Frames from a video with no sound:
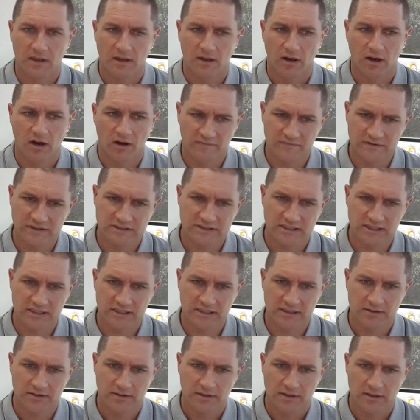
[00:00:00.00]

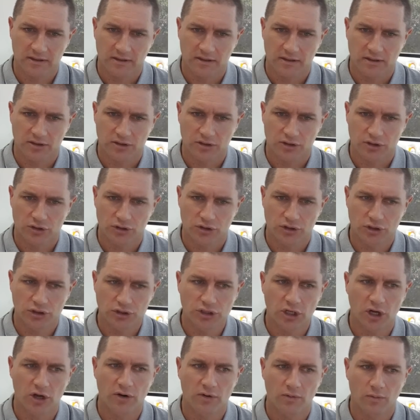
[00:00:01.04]
Obviously, you
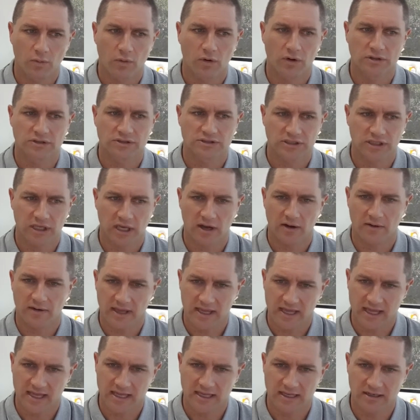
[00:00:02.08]
don't want to go
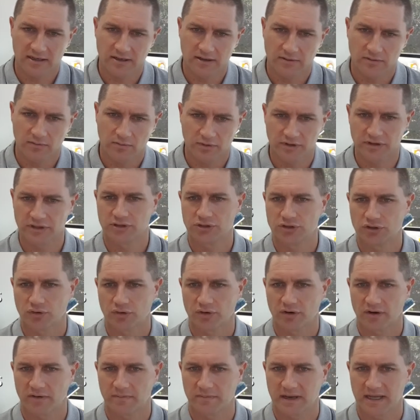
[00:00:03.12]
ahead with a joint
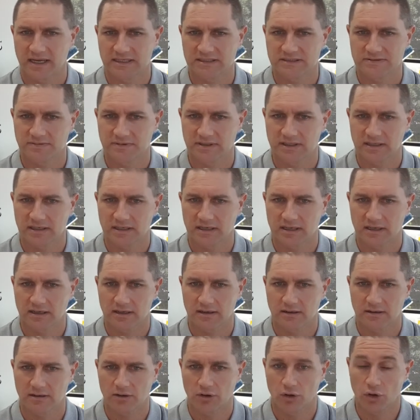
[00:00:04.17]
replacement
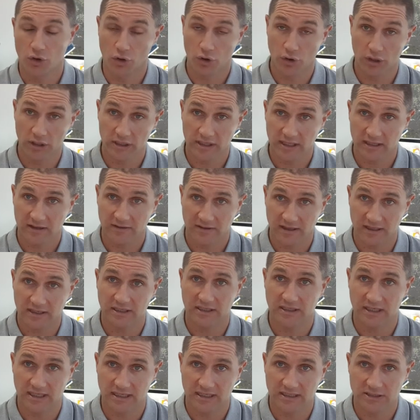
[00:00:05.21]
earlier than you
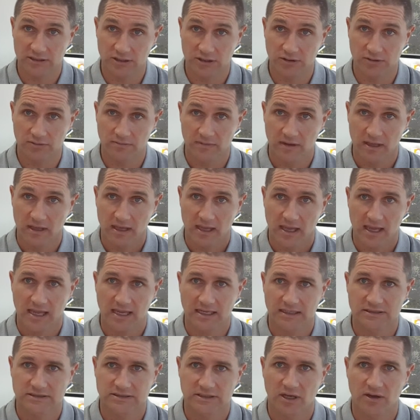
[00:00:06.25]
need to,
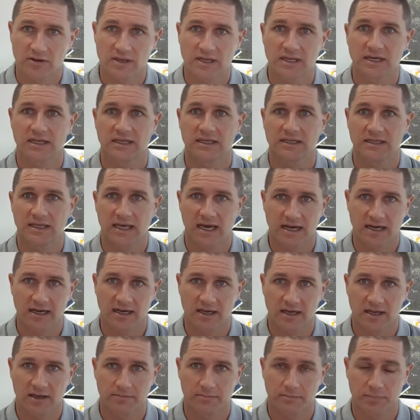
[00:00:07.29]
and so in a
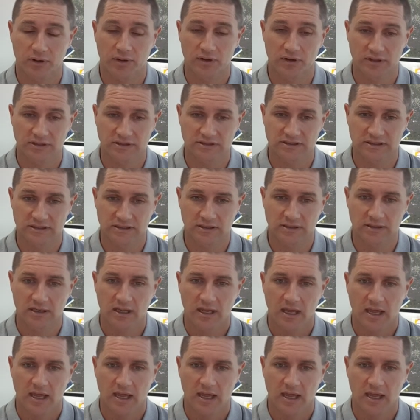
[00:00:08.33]
younger person,